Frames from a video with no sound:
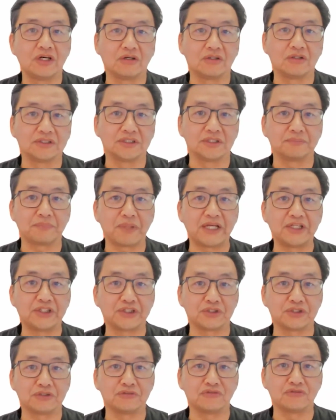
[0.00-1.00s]
on a
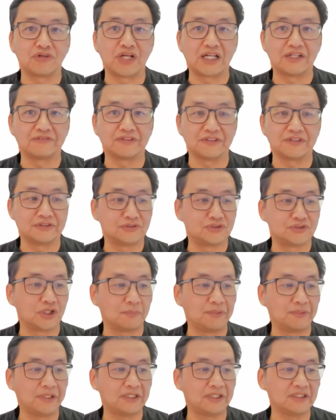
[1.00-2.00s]
patient-relevant
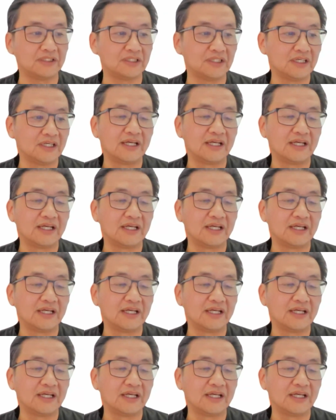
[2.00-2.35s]
topic,